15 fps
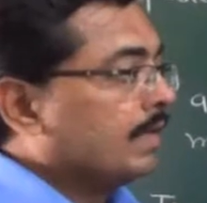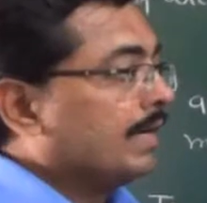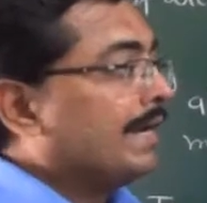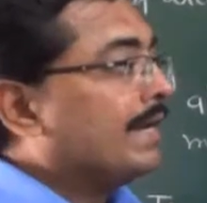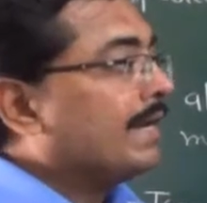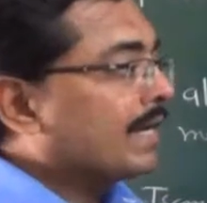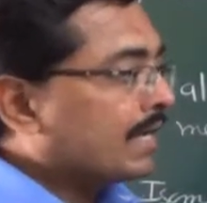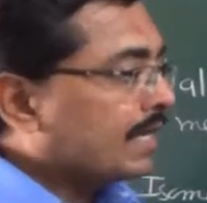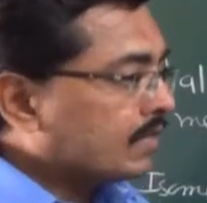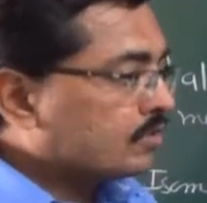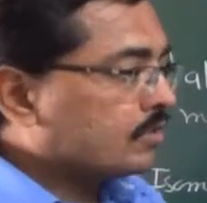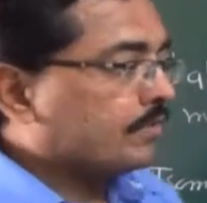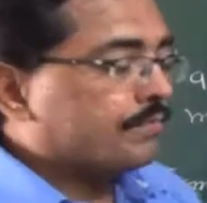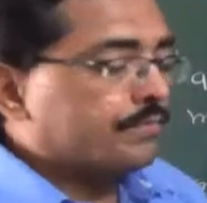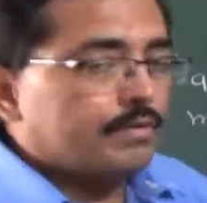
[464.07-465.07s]
In a case
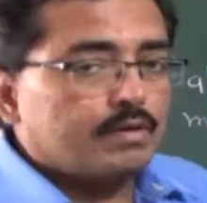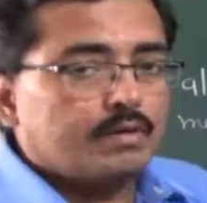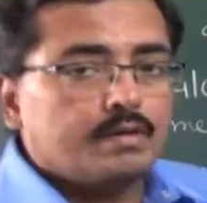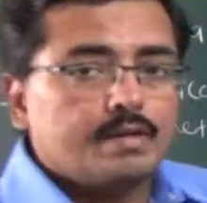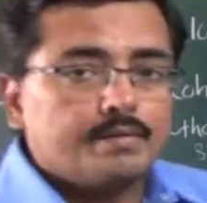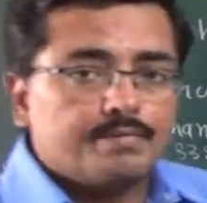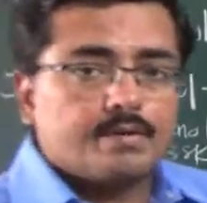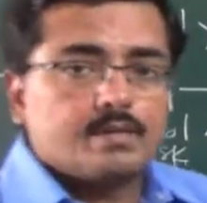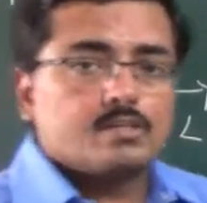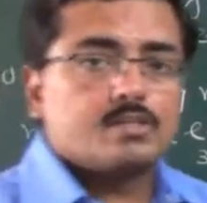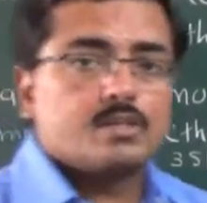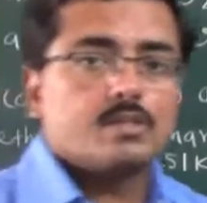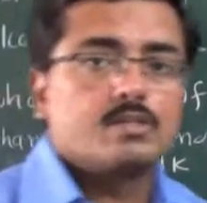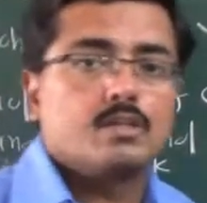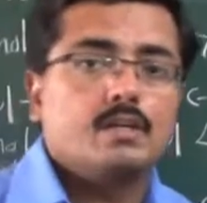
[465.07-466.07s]
of different
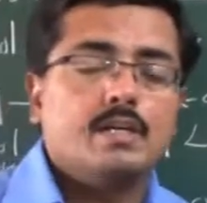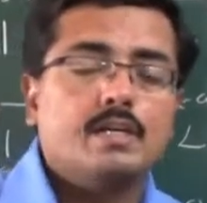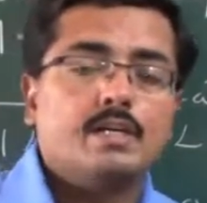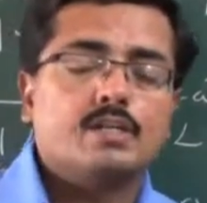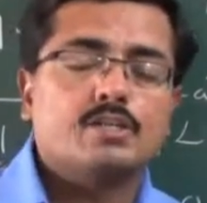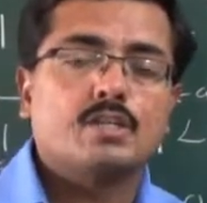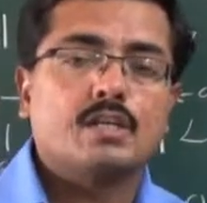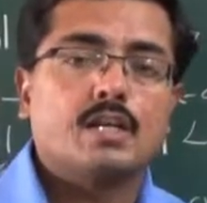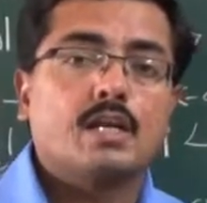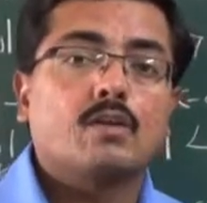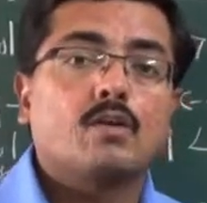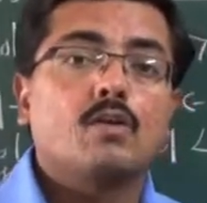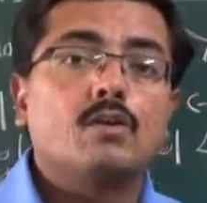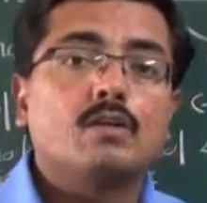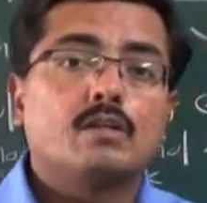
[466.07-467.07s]
structure in tertiary
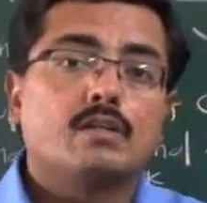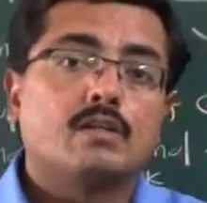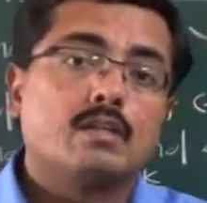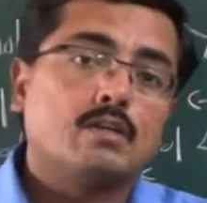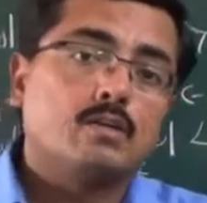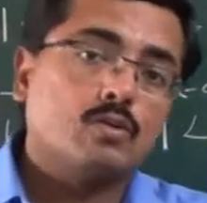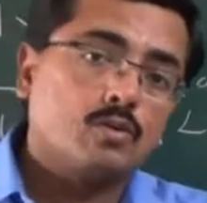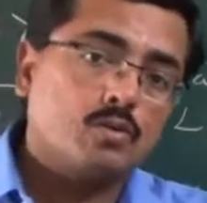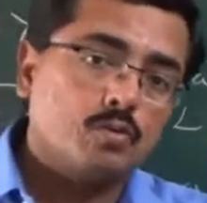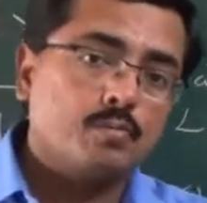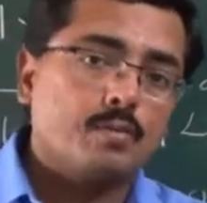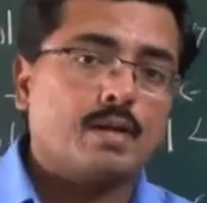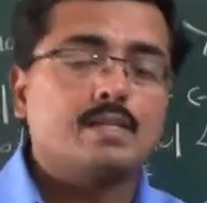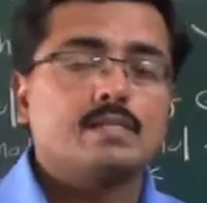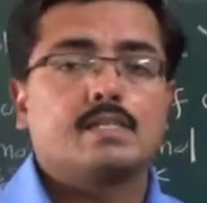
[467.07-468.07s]
alcohol, two
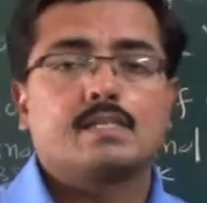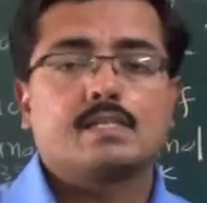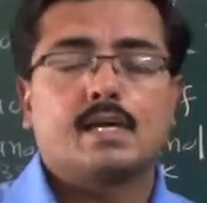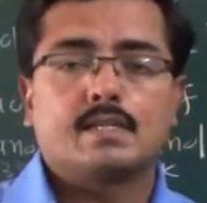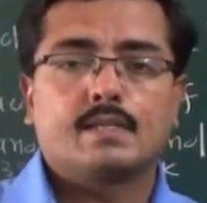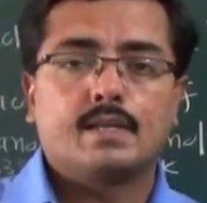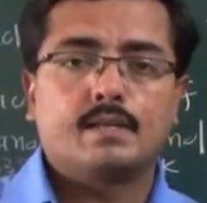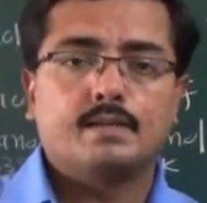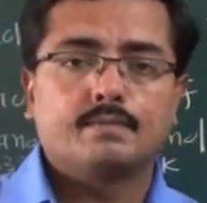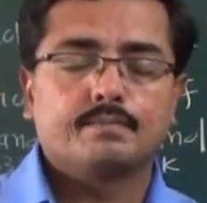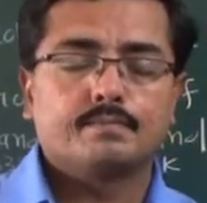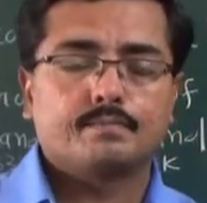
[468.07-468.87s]
branches are there.